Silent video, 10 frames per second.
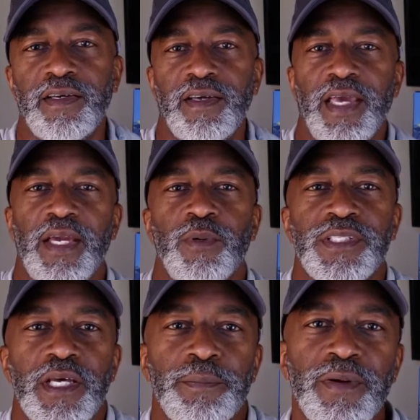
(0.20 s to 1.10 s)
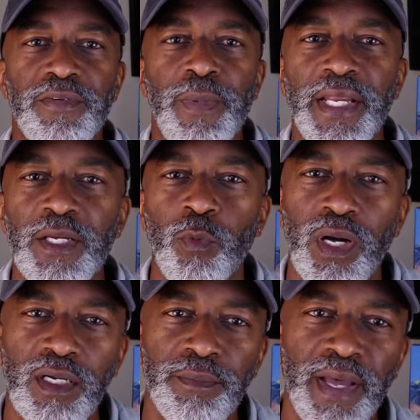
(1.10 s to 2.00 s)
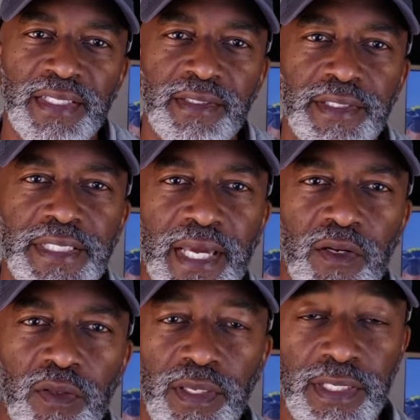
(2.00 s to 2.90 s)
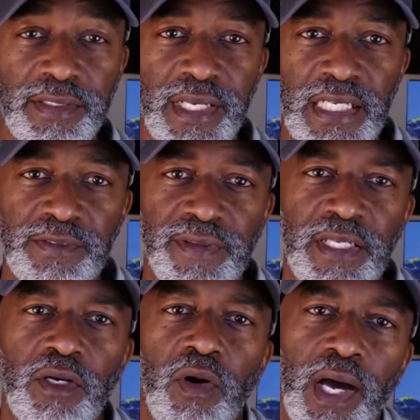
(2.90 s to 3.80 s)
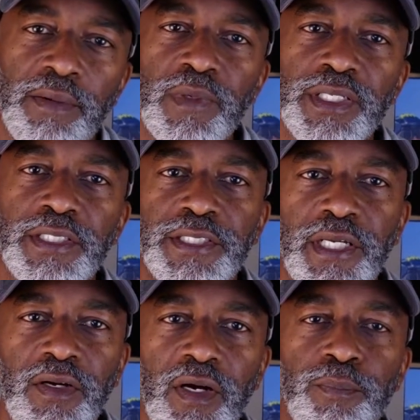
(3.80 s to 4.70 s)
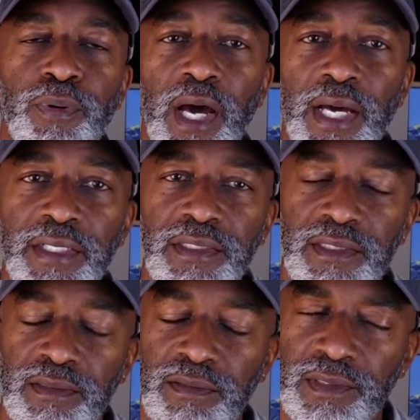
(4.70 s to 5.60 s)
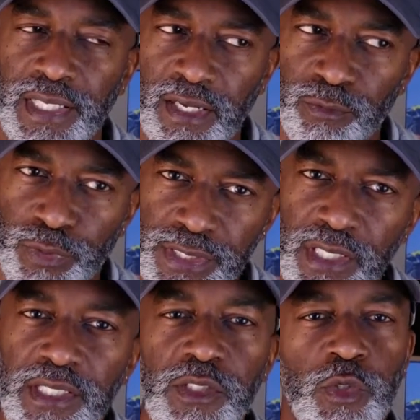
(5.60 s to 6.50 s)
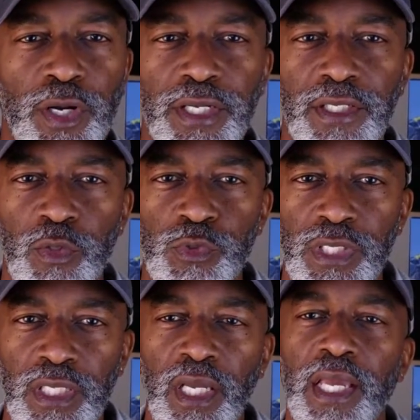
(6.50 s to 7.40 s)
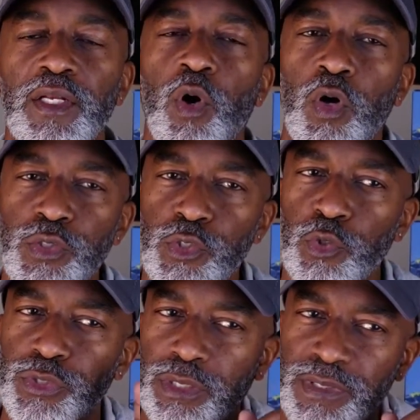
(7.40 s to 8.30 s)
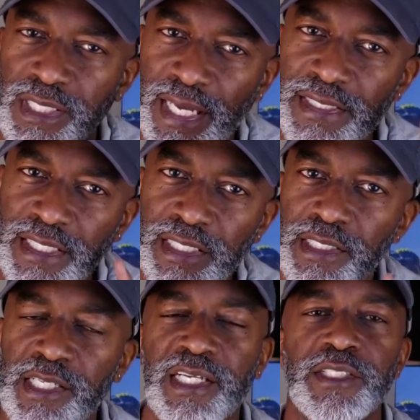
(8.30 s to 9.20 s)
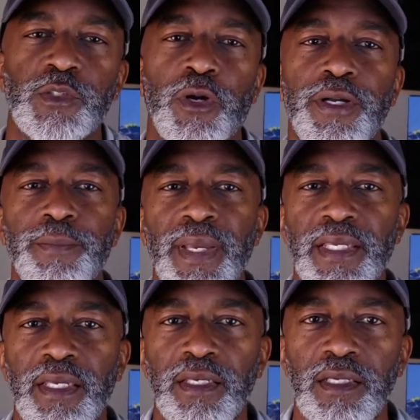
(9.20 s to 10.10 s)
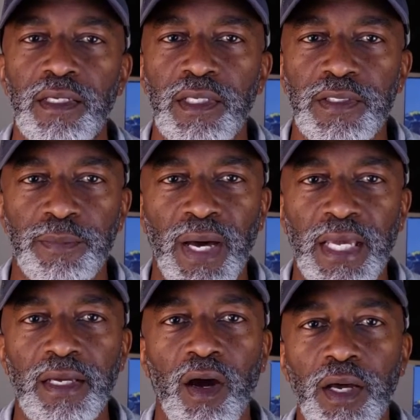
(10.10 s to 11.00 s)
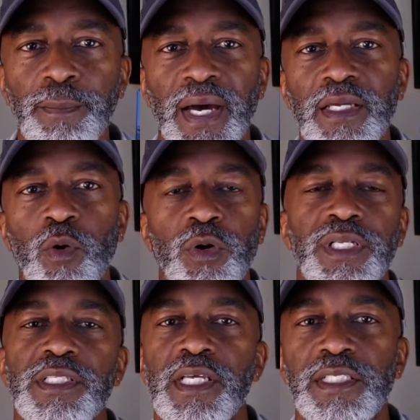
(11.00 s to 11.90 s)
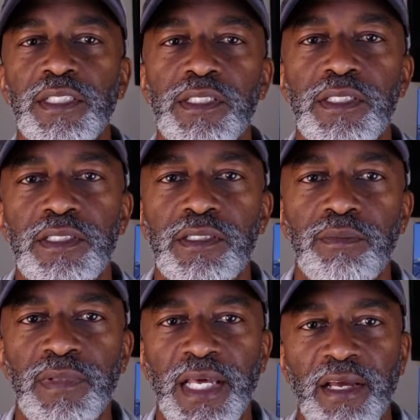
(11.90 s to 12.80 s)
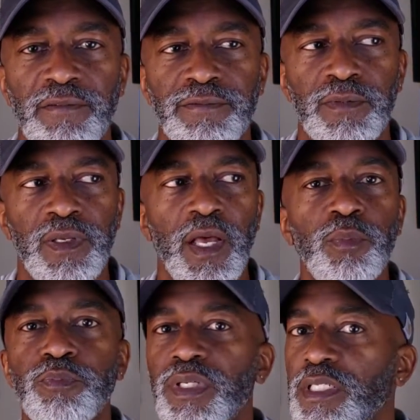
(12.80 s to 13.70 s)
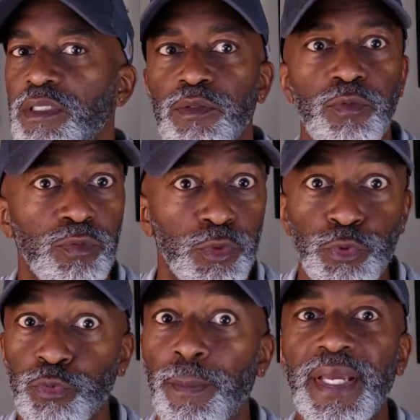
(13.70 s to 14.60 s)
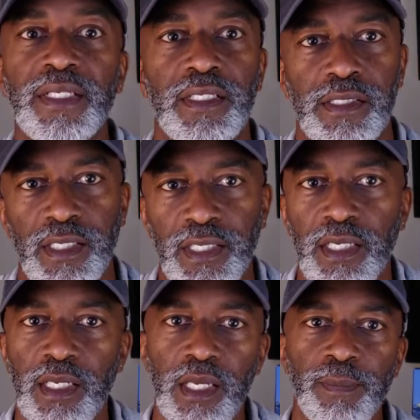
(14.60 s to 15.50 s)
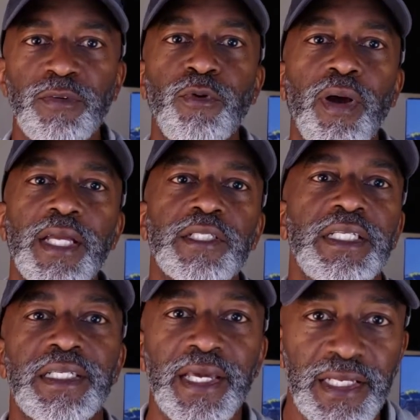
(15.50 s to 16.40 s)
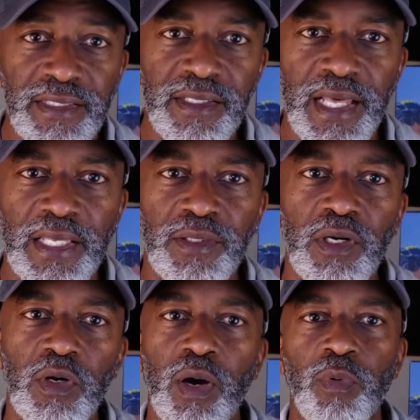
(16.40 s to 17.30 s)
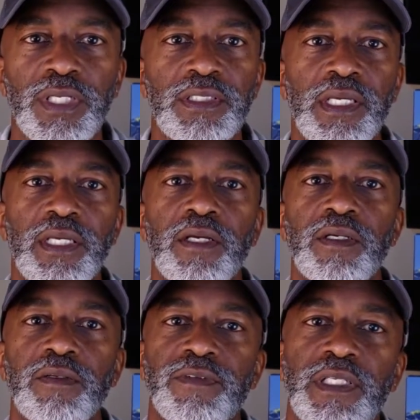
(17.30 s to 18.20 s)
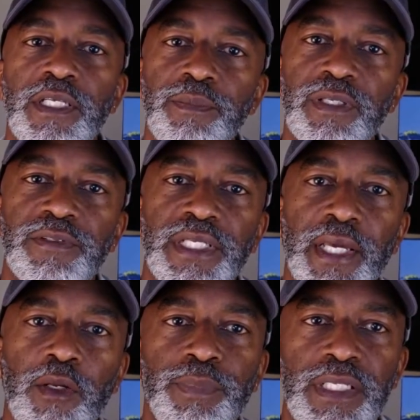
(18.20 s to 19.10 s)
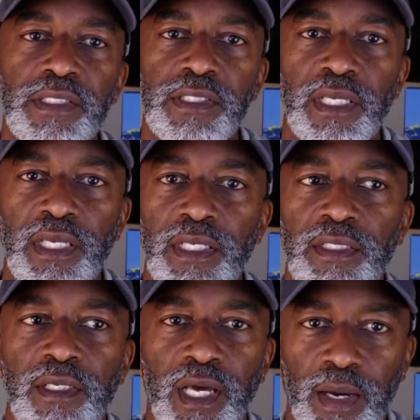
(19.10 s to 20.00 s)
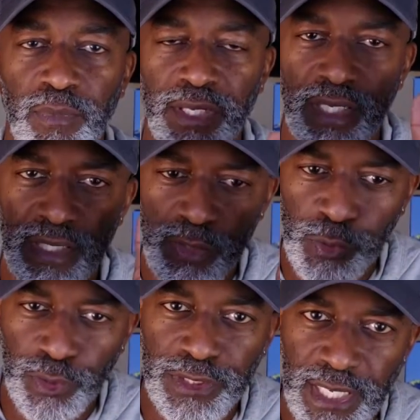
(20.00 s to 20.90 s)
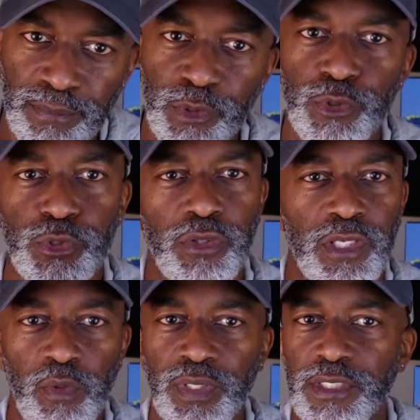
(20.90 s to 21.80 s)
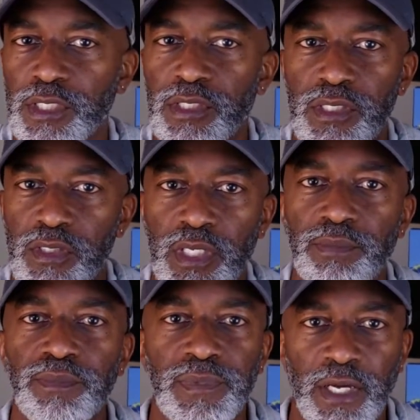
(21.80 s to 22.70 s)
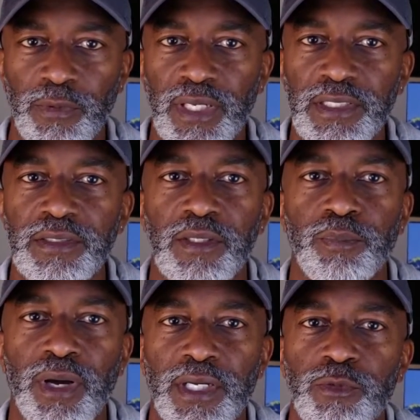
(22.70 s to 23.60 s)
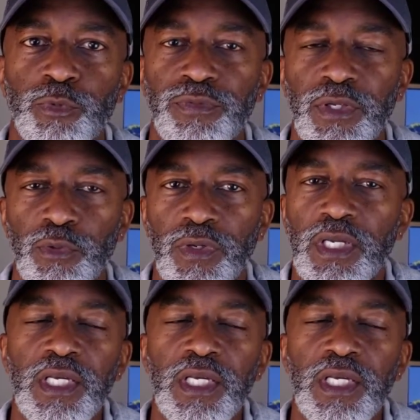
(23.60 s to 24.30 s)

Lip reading: Hey, what's up everybody? Welcome back to the channel. In today's video, I'm going to share a product that I've recently started using and also some slight changes that I started making to my on-bike organization system that have helped me tremendously. Before I actually get into that though, I want to take care of a little bit of channel biz, and I'm going to insert chapters so that you can just skip directly to the product review.